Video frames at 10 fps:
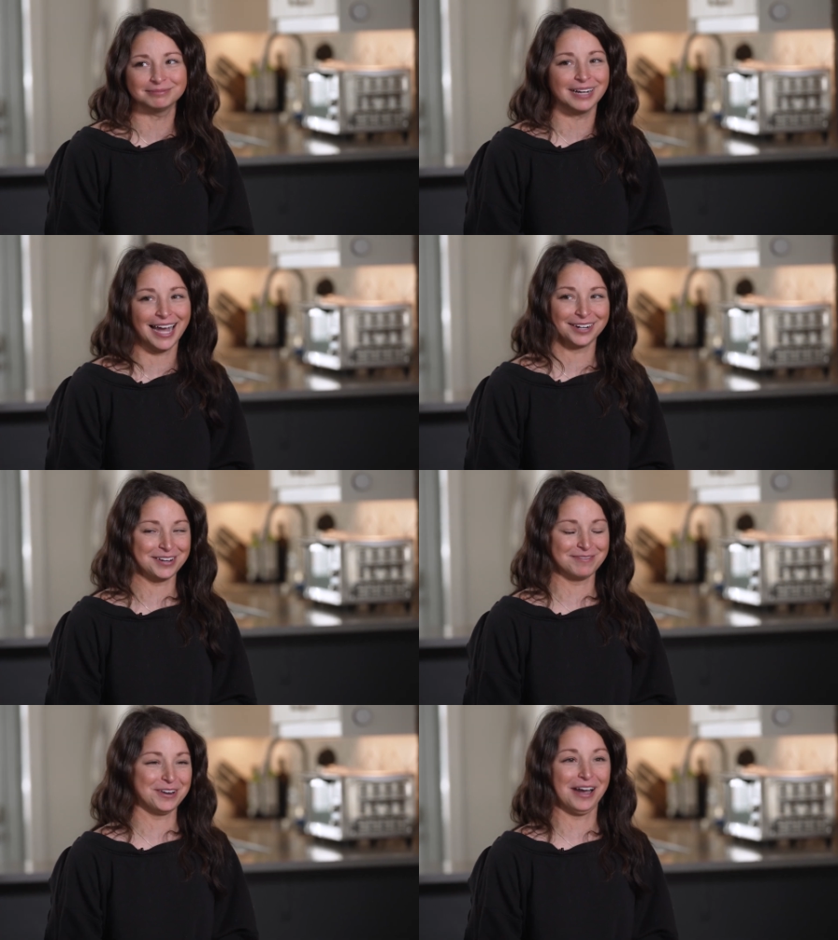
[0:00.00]
I
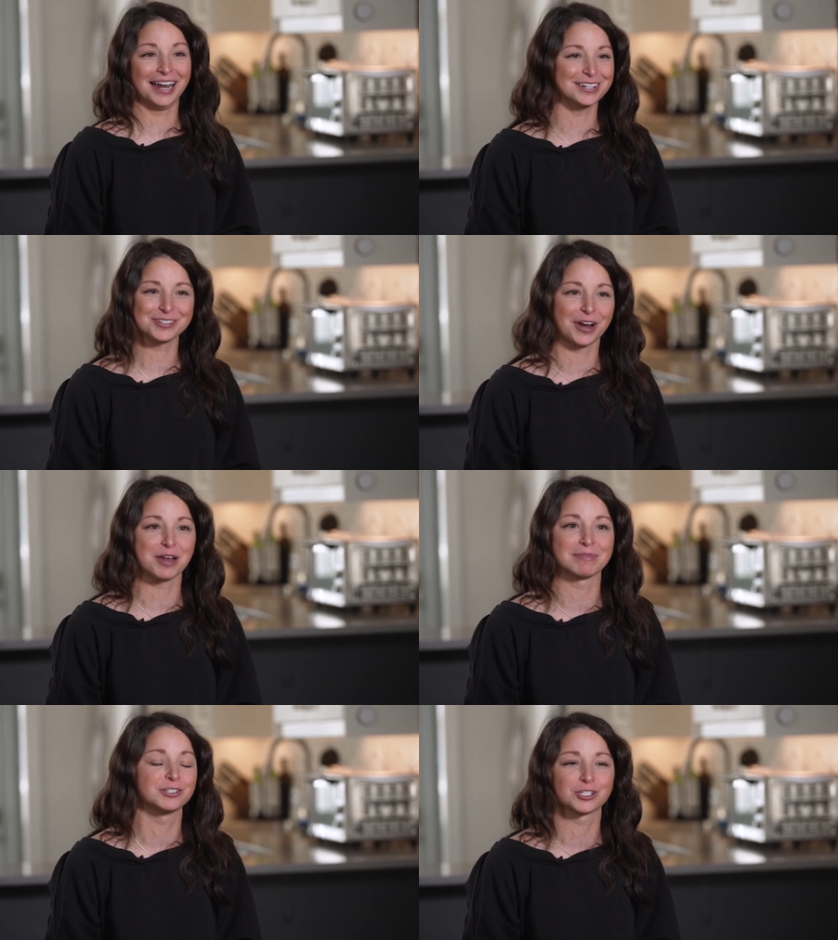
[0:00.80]
don't even know how to
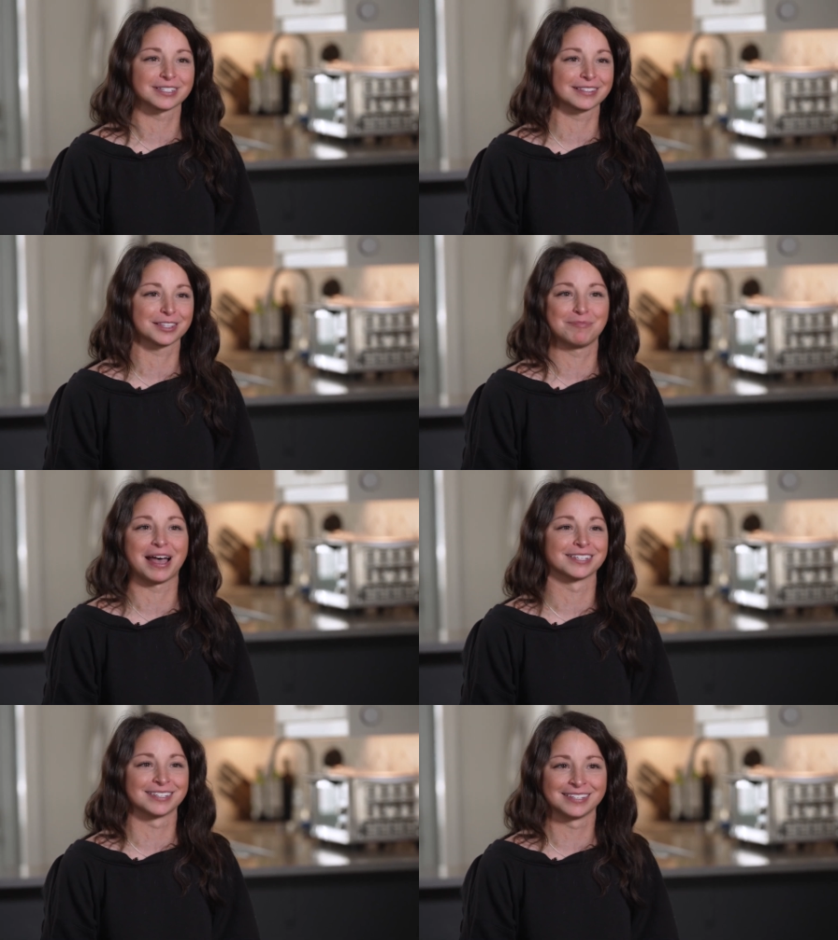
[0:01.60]
describe it, just the
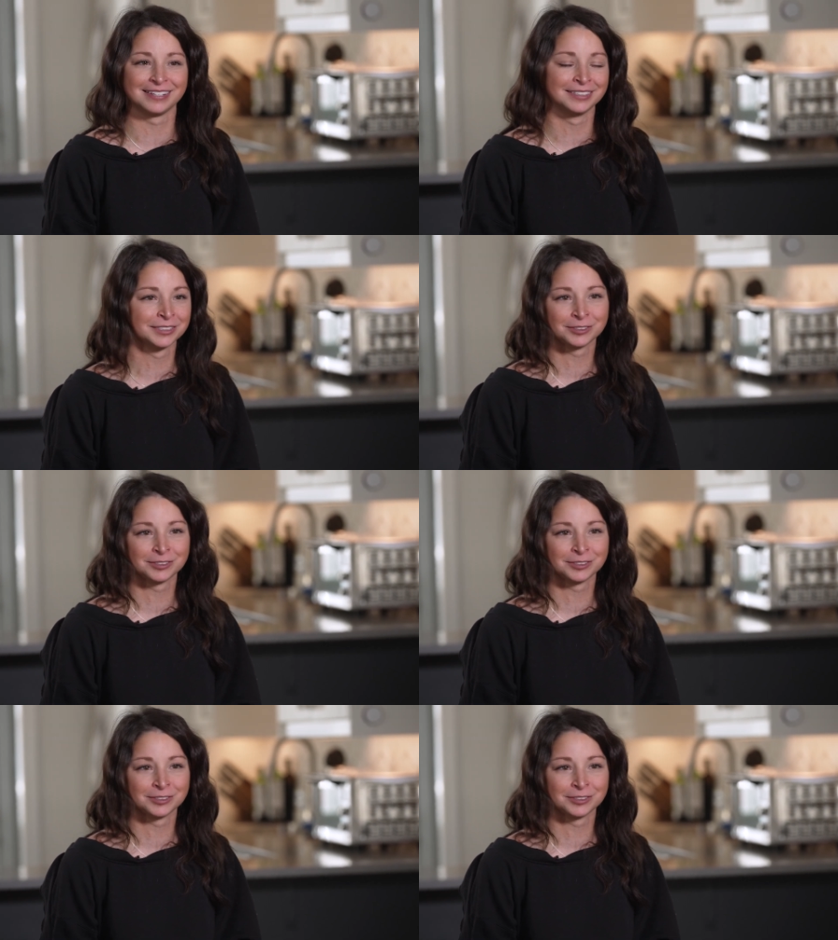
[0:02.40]
best